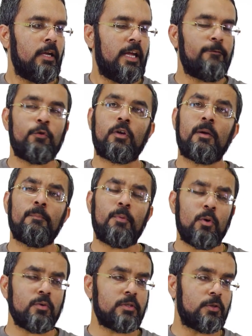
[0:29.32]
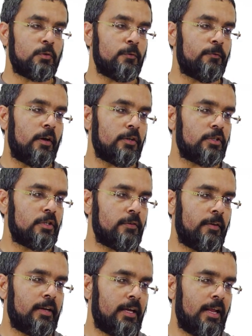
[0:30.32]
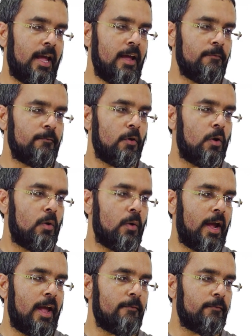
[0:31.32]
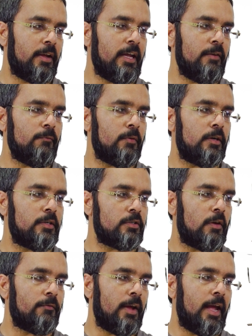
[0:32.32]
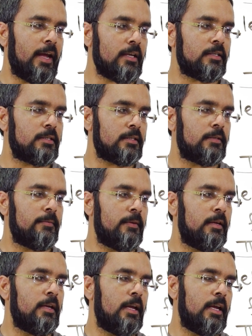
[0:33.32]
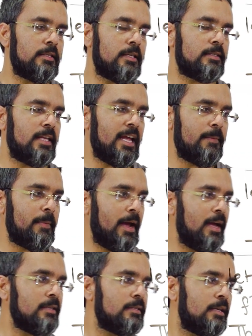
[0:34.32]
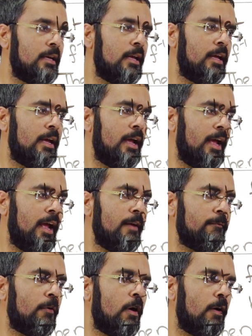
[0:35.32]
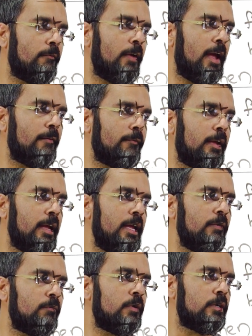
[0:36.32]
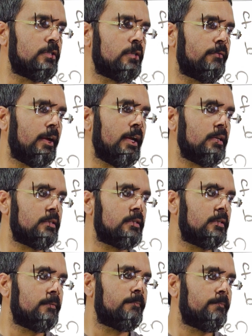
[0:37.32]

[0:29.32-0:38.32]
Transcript: if you compose the two functions, if I get f of f inverse of x is the same as f of f inverse of x,